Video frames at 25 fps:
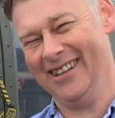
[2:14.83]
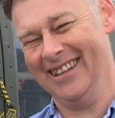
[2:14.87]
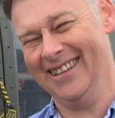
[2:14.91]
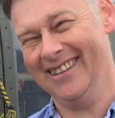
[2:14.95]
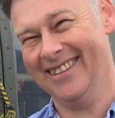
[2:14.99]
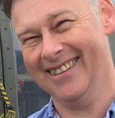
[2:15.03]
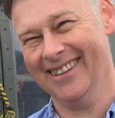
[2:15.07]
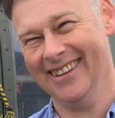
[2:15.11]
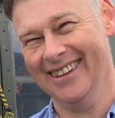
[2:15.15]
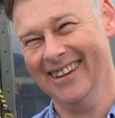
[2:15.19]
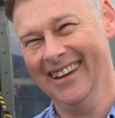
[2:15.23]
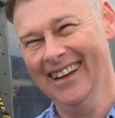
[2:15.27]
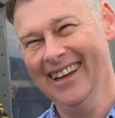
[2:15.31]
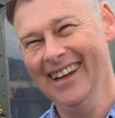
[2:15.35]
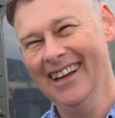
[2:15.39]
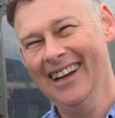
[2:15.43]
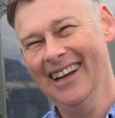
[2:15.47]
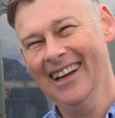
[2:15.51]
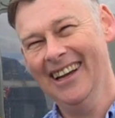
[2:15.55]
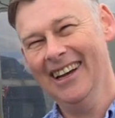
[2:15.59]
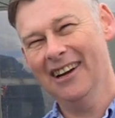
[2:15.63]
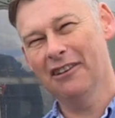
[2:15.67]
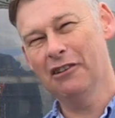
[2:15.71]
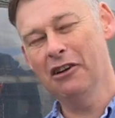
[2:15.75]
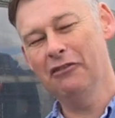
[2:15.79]
It's
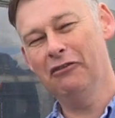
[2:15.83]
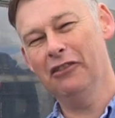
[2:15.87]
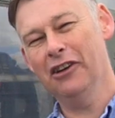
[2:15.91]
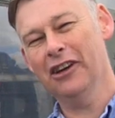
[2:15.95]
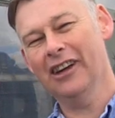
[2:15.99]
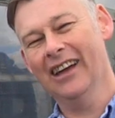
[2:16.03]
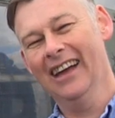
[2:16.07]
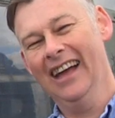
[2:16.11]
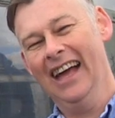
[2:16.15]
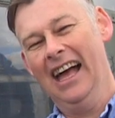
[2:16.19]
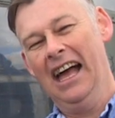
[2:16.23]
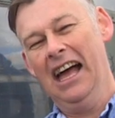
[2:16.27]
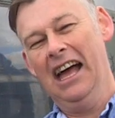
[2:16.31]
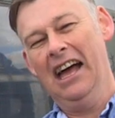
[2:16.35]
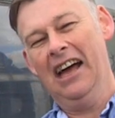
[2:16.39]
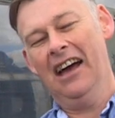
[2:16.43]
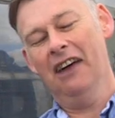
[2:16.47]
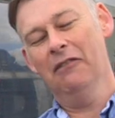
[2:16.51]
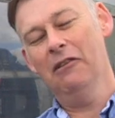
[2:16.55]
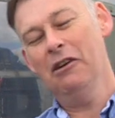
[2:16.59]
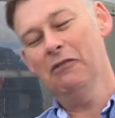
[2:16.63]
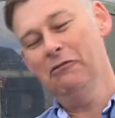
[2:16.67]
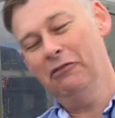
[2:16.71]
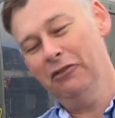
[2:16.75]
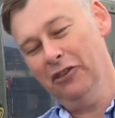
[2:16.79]
horrific.
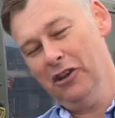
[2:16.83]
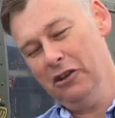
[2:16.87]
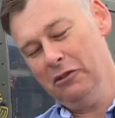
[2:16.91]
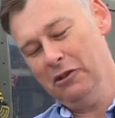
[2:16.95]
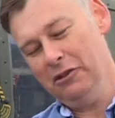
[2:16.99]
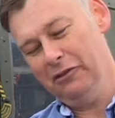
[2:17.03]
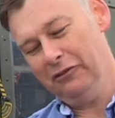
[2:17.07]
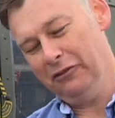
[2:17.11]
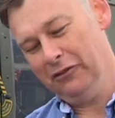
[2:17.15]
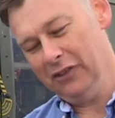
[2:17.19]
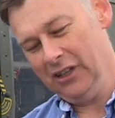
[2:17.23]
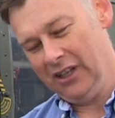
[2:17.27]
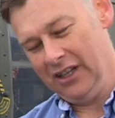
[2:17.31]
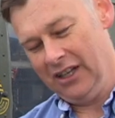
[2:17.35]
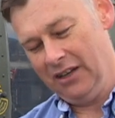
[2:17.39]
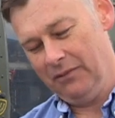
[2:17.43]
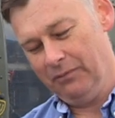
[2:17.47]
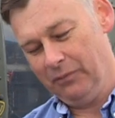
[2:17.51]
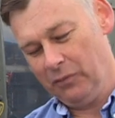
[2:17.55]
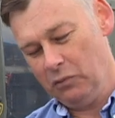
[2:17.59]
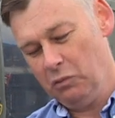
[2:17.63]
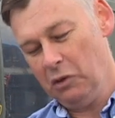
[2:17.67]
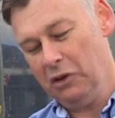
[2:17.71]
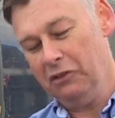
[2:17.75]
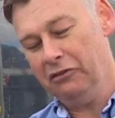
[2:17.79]
And when Phil
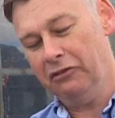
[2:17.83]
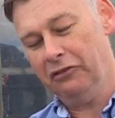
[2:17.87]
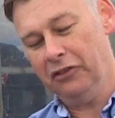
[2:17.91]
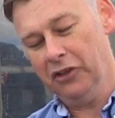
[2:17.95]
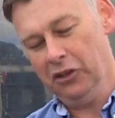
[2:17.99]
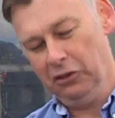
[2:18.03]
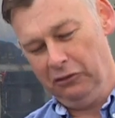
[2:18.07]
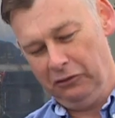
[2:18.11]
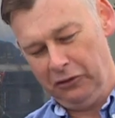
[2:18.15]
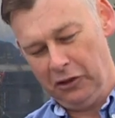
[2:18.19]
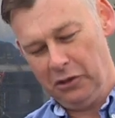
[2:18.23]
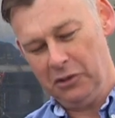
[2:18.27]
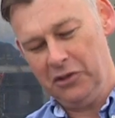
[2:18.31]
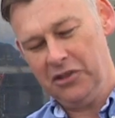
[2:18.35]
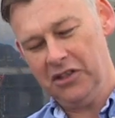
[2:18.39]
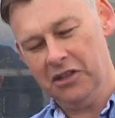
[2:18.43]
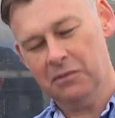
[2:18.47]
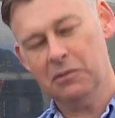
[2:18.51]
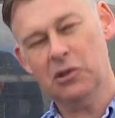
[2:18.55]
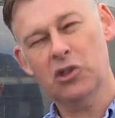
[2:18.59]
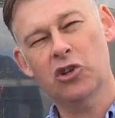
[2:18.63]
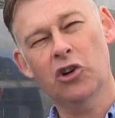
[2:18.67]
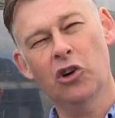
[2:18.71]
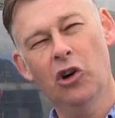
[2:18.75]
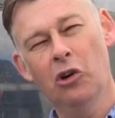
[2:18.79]
flew into the
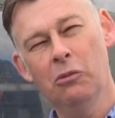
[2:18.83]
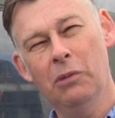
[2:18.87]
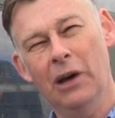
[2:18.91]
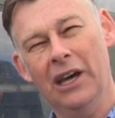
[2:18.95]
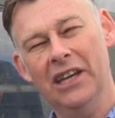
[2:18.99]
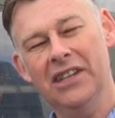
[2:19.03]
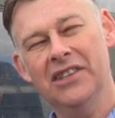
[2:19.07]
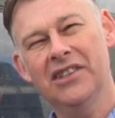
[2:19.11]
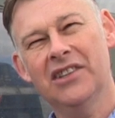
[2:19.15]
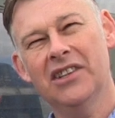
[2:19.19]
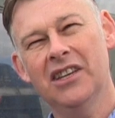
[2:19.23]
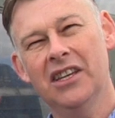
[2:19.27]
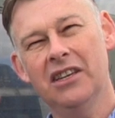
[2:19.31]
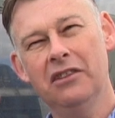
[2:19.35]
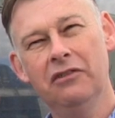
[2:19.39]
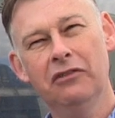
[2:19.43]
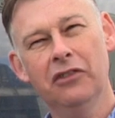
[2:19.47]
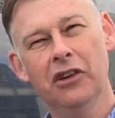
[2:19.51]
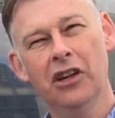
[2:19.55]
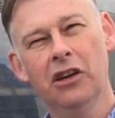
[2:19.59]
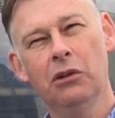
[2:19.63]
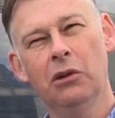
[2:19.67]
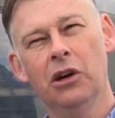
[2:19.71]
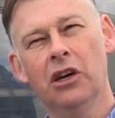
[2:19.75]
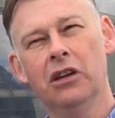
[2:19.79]
patrol base, he
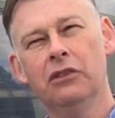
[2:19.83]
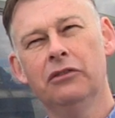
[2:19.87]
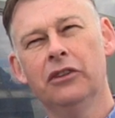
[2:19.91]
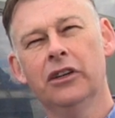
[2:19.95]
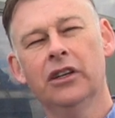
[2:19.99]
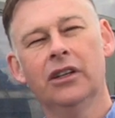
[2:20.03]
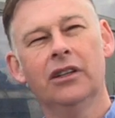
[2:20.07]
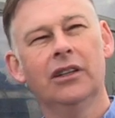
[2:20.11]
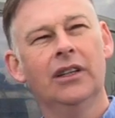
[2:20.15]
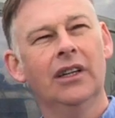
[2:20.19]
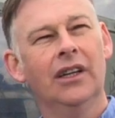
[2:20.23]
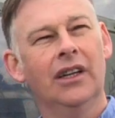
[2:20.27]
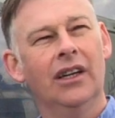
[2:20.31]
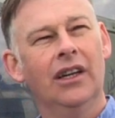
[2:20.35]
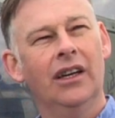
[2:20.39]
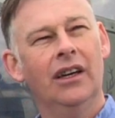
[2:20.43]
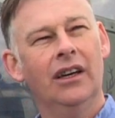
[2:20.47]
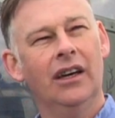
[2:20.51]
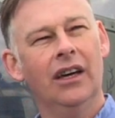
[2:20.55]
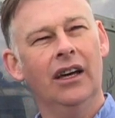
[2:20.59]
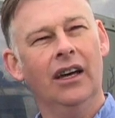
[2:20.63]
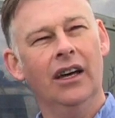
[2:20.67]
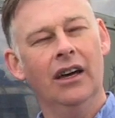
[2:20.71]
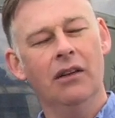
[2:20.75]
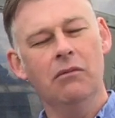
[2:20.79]
flew over
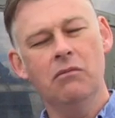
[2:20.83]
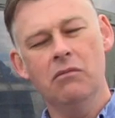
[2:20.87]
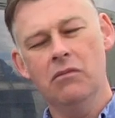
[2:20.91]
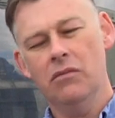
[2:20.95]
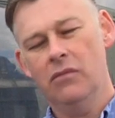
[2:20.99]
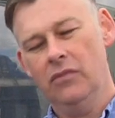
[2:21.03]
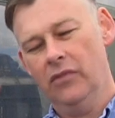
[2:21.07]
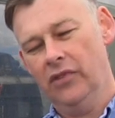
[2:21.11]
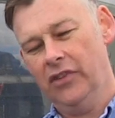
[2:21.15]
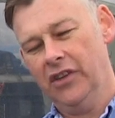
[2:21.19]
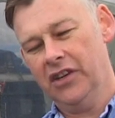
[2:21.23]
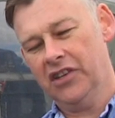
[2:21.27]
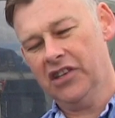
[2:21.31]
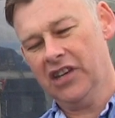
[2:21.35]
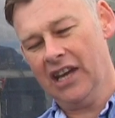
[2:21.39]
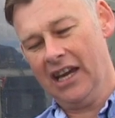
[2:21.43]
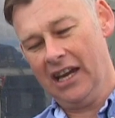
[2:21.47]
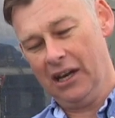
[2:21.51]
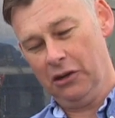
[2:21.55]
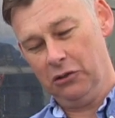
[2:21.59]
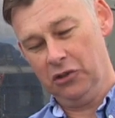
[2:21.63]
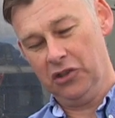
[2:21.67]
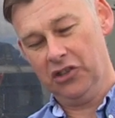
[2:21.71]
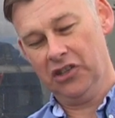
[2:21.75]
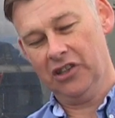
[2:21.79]
this
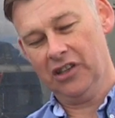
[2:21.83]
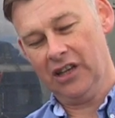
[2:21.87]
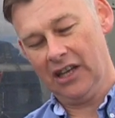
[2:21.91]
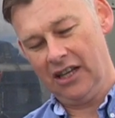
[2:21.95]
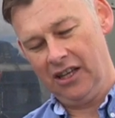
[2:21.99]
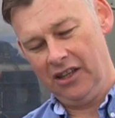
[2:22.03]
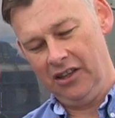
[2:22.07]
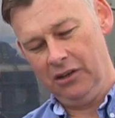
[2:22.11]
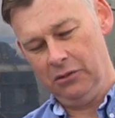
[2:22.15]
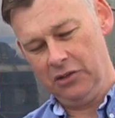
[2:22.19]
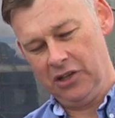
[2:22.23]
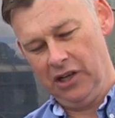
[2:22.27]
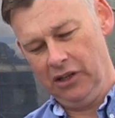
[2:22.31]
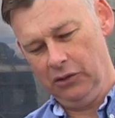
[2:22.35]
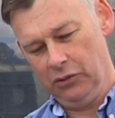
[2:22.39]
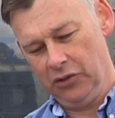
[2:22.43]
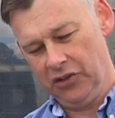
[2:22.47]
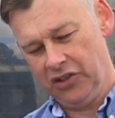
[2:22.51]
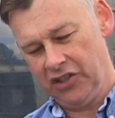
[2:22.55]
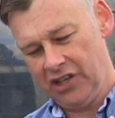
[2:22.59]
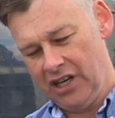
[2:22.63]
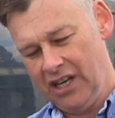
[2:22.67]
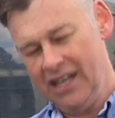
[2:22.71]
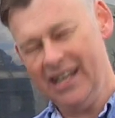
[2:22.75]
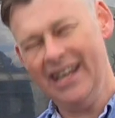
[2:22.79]
house, and there was a little
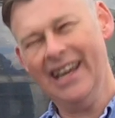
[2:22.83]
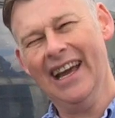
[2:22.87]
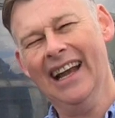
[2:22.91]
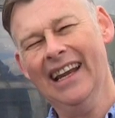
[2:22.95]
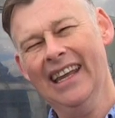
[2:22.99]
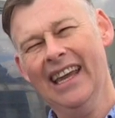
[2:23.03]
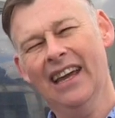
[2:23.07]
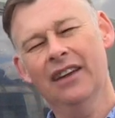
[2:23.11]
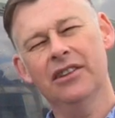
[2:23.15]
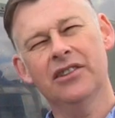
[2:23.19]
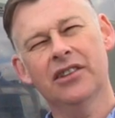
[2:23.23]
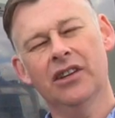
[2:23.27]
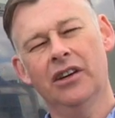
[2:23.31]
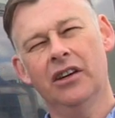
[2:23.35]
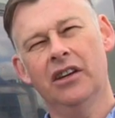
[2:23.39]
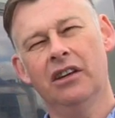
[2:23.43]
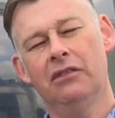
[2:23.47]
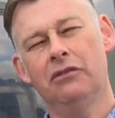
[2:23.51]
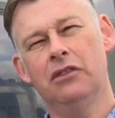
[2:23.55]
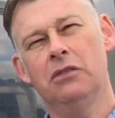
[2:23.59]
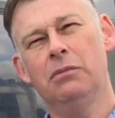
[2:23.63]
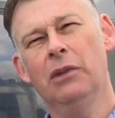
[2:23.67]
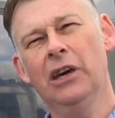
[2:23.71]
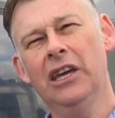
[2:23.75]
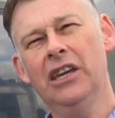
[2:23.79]
CD alley outside
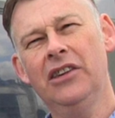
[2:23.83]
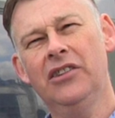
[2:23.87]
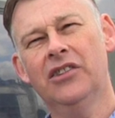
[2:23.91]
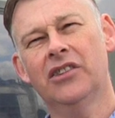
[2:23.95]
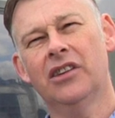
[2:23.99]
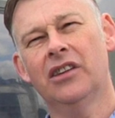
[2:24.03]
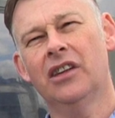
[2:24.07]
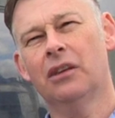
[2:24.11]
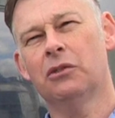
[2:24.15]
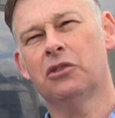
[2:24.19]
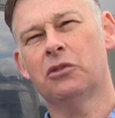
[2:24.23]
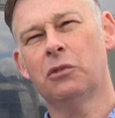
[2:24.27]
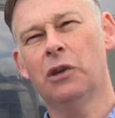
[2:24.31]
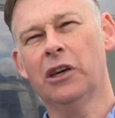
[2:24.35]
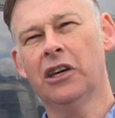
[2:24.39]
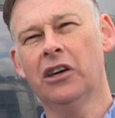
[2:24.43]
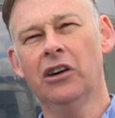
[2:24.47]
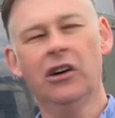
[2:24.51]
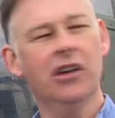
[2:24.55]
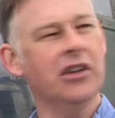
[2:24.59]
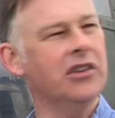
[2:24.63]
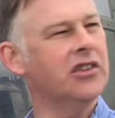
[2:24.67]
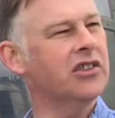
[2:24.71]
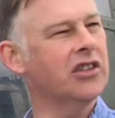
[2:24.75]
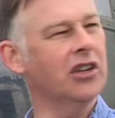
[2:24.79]
every base, and that was where
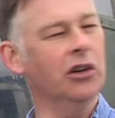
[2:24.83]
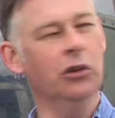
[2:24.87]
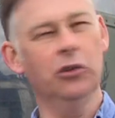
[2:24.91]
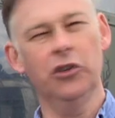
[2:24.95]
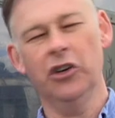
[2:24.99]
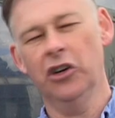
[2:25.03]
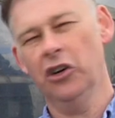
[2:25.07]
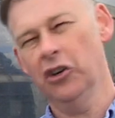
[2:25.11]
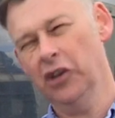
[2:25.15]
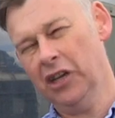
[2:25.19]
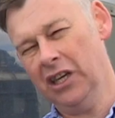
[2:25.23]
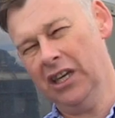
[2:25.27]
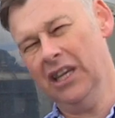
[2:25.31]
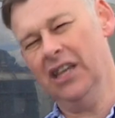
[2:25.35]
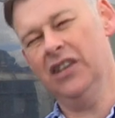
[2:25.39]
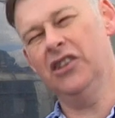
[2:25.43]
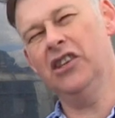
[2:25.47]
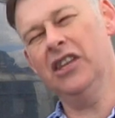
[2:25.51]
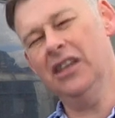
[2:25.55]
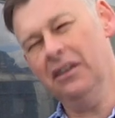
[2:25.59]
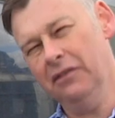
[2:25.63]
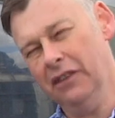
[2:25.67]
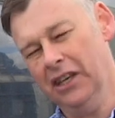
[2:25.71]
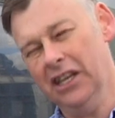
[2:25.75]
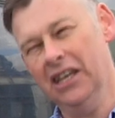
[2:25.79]
guys sold the hooky
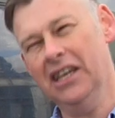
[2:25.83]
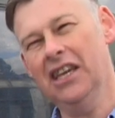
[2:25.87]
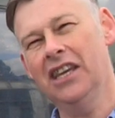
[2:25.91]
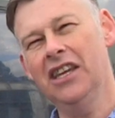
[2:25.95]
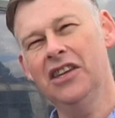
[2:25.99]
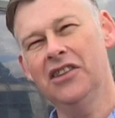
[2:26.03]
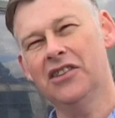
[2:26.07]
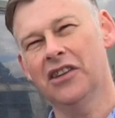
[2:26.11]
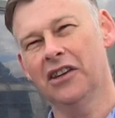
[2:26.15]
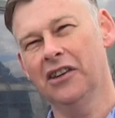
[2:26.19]
DVDs.